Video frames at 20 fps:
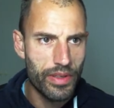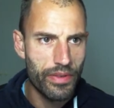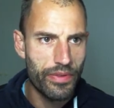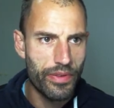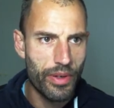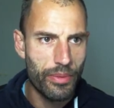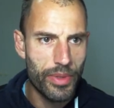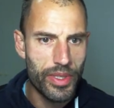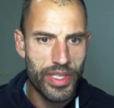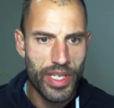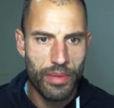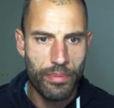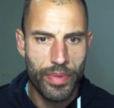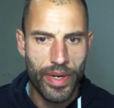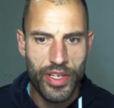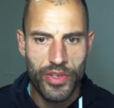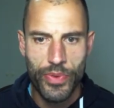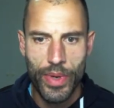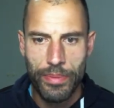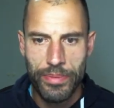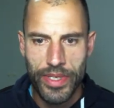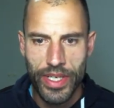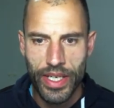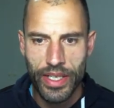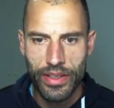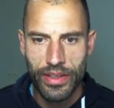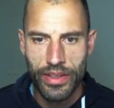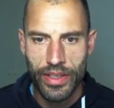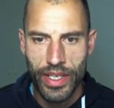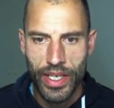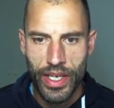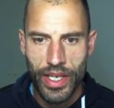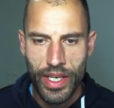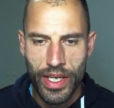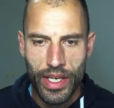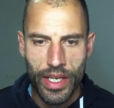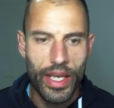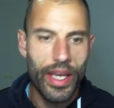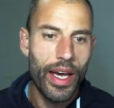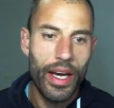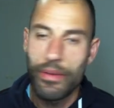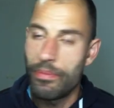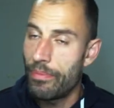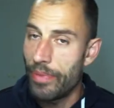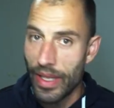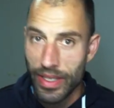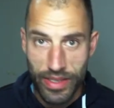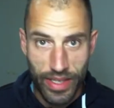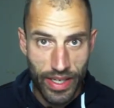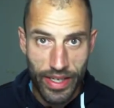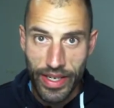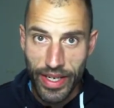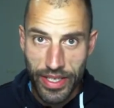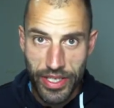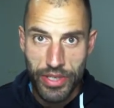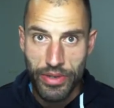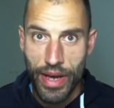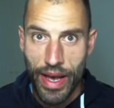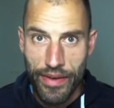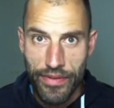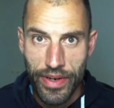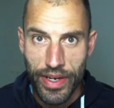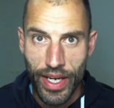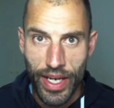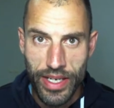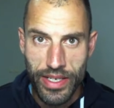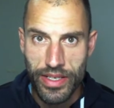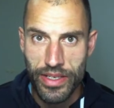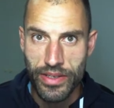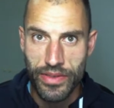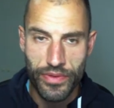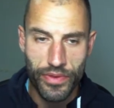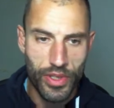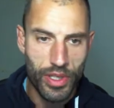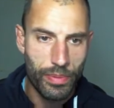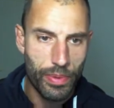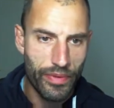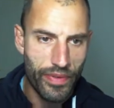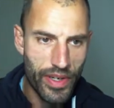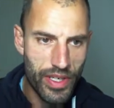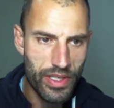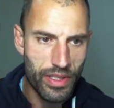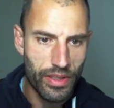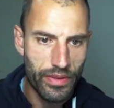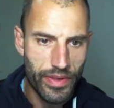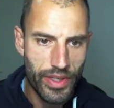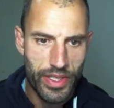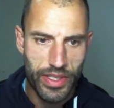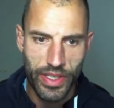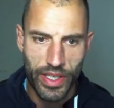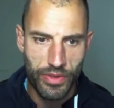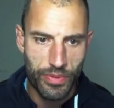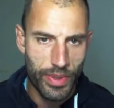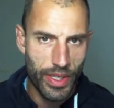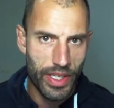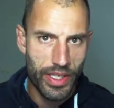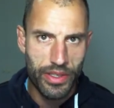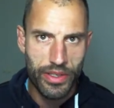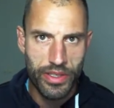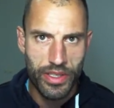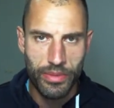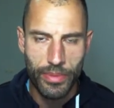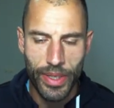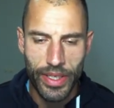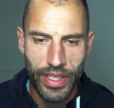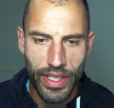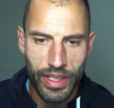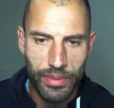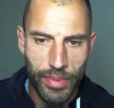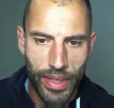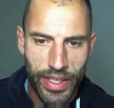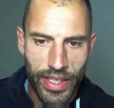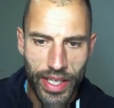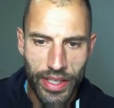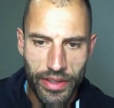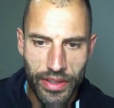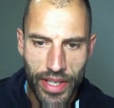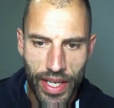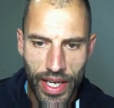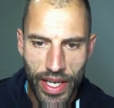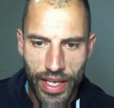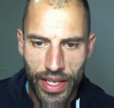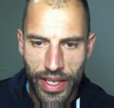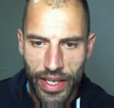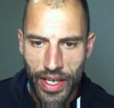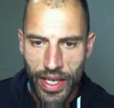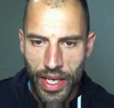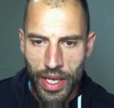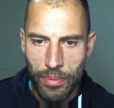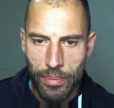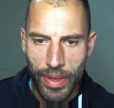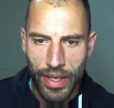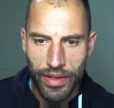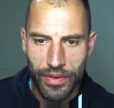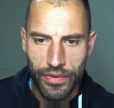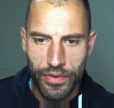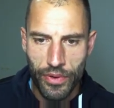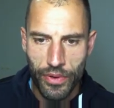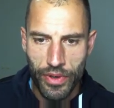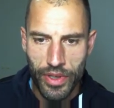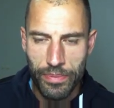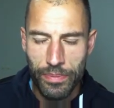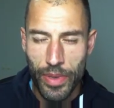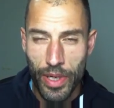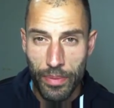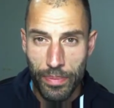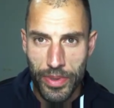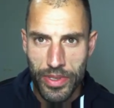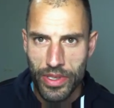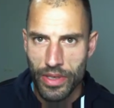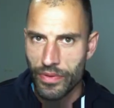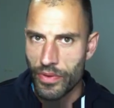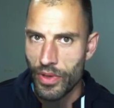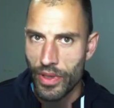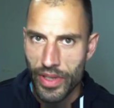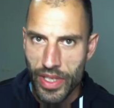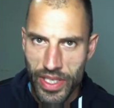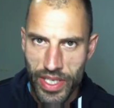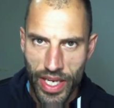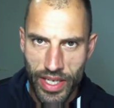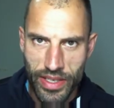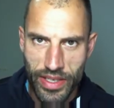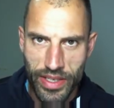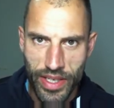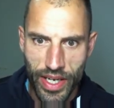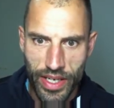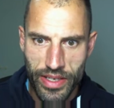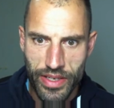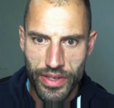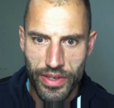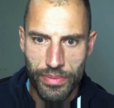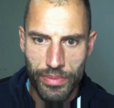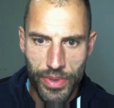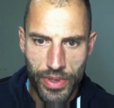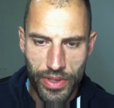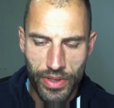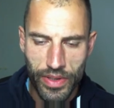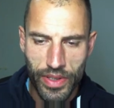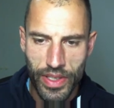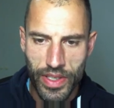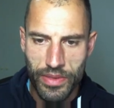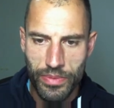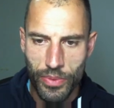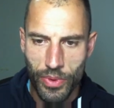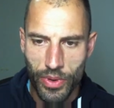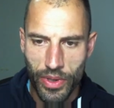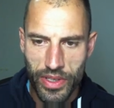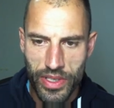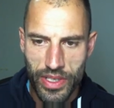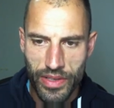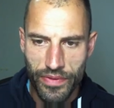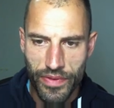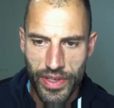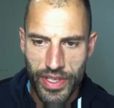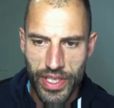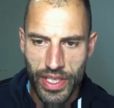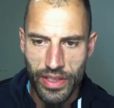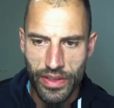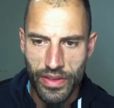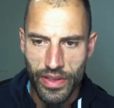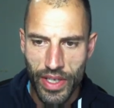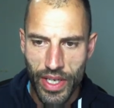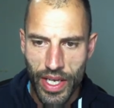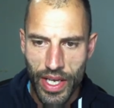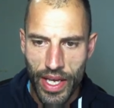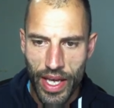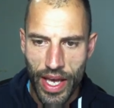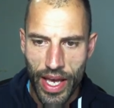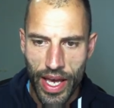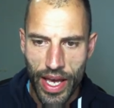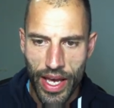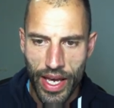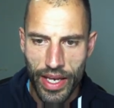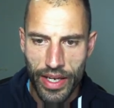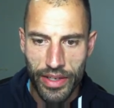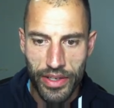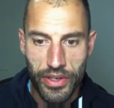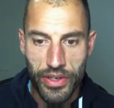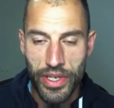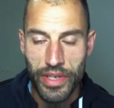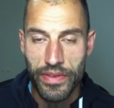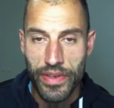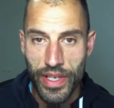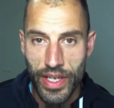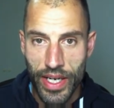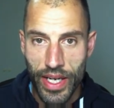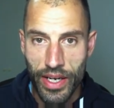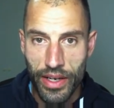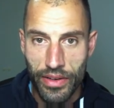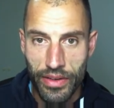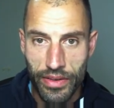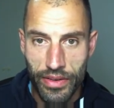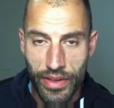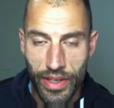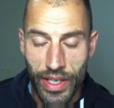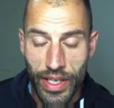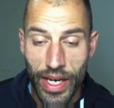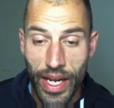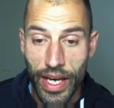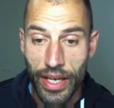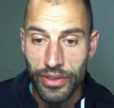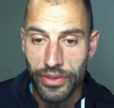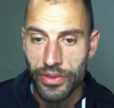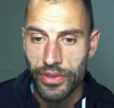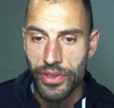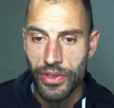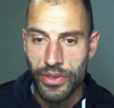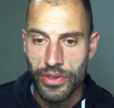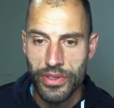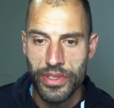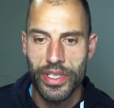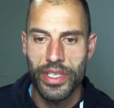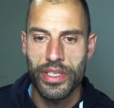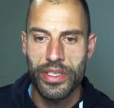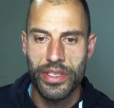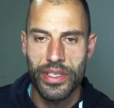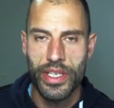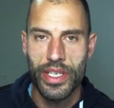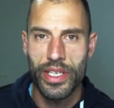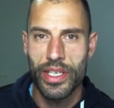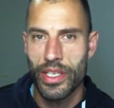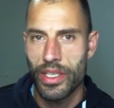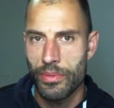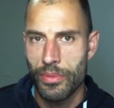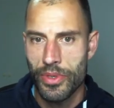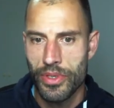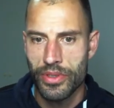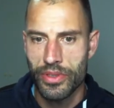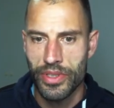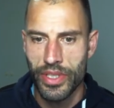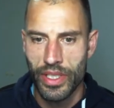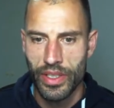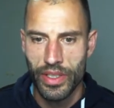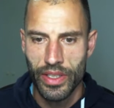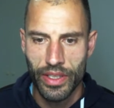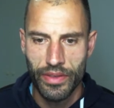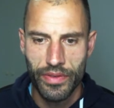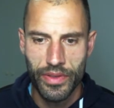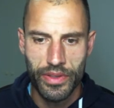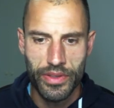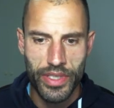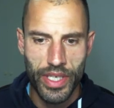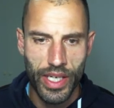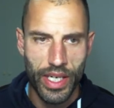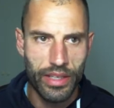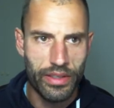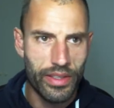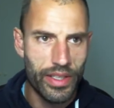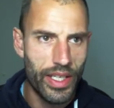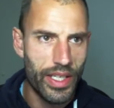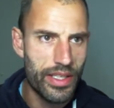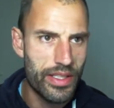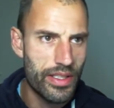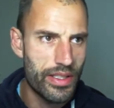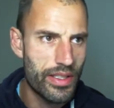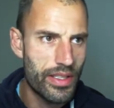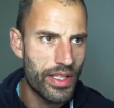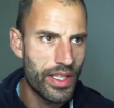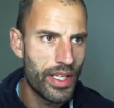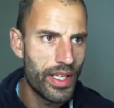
from the JetBrains website. That's unless you have a license for the professional version. That's what I use in my day-to-day. But for the purpose of all of these exercises, community is more than sufficient, and you're even allowed to use this in a commercial setting if you check out the license.